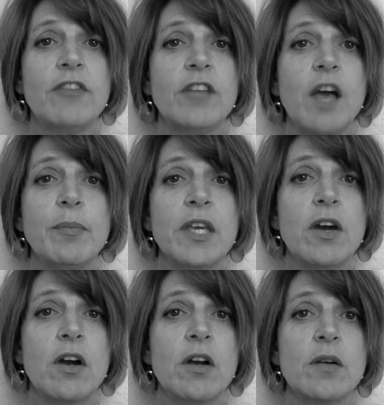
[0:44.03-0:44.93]
floppy
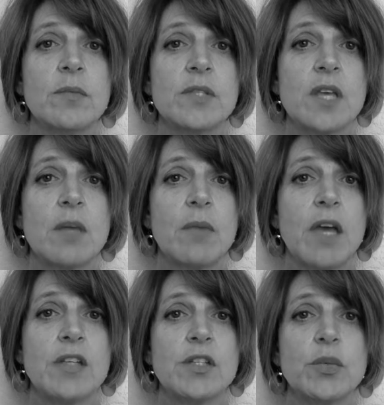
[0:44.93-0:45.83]
arms and
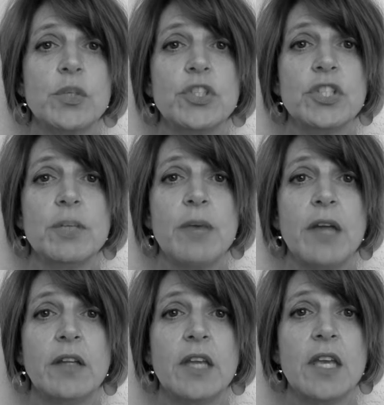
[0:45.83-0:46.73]
my squishy
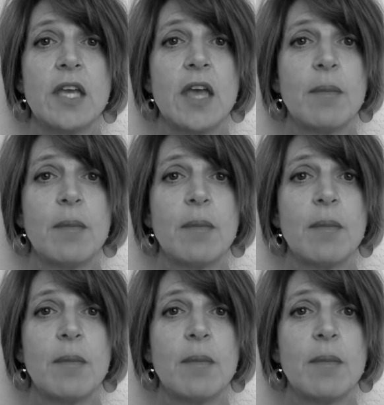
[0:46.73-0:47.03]
belly